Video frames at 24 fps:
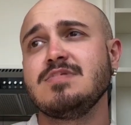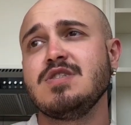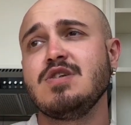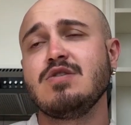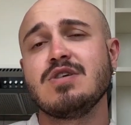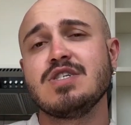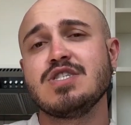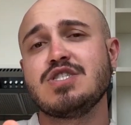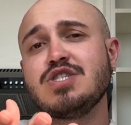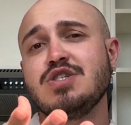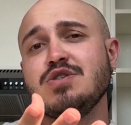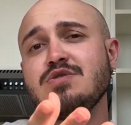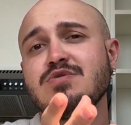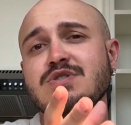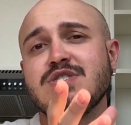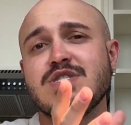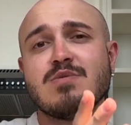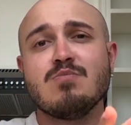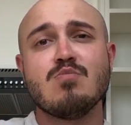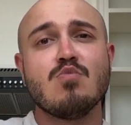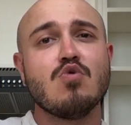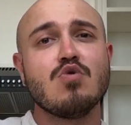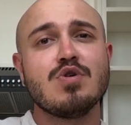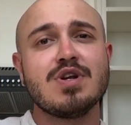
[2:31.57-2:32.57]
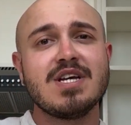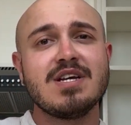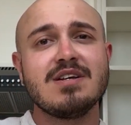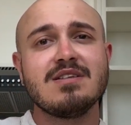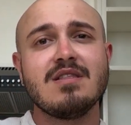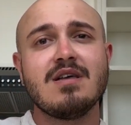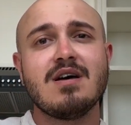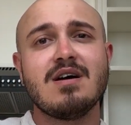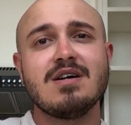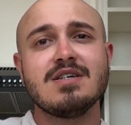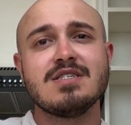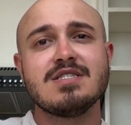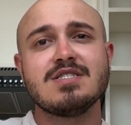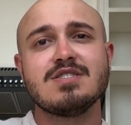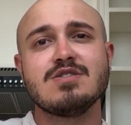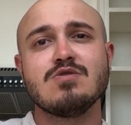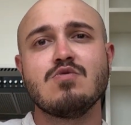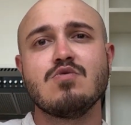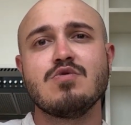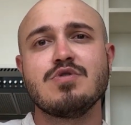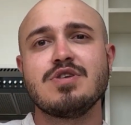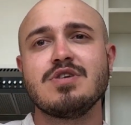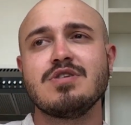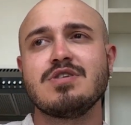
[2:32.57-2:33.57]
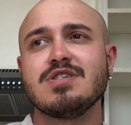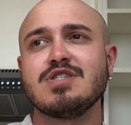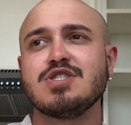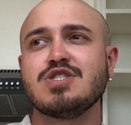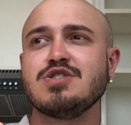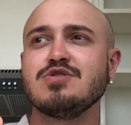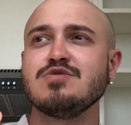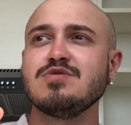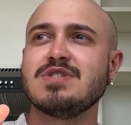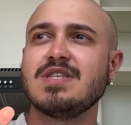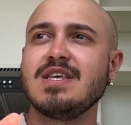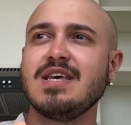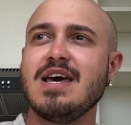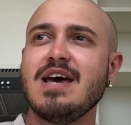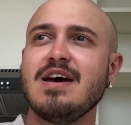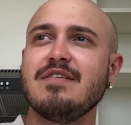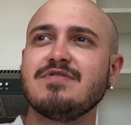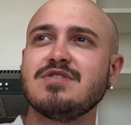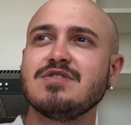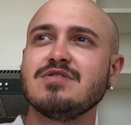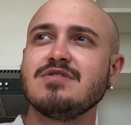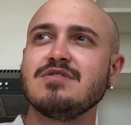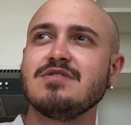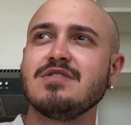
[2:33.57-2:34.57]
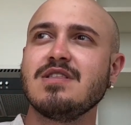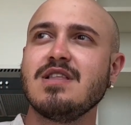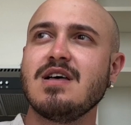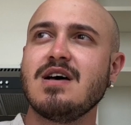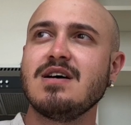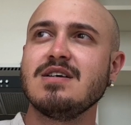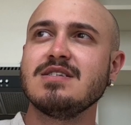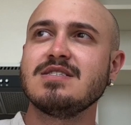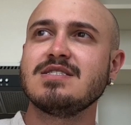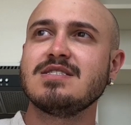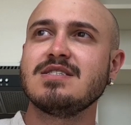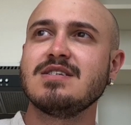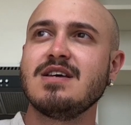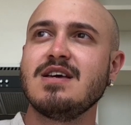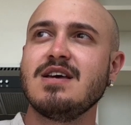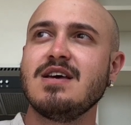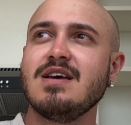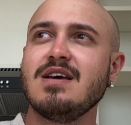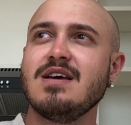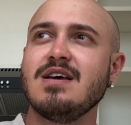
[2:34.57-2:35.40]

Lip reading: You can choose the morning class or you can choose the afternoon class.